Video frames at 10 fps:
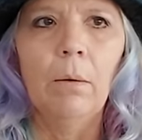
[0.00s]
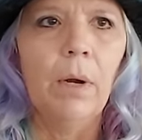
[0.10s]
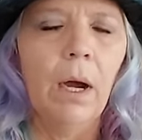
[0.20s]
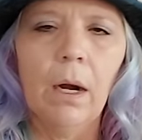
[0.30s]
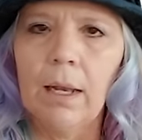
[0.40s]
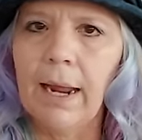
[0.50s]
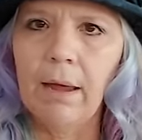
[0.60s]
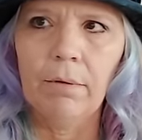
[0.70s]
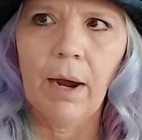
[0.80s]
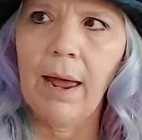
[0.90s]
We hardly
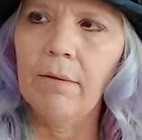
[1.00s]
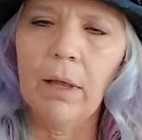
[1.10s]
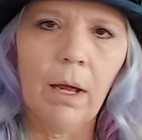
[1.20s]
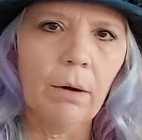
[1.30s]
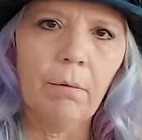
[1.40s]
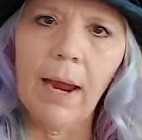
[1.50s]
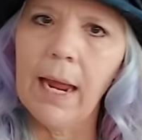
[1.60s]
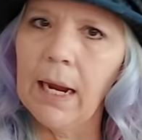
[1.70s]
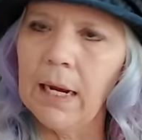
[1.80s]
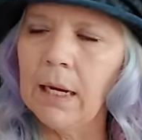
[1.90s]
ever have a lot of
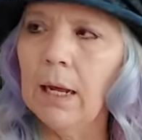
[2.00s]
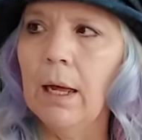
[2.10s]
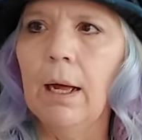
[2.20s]
rain.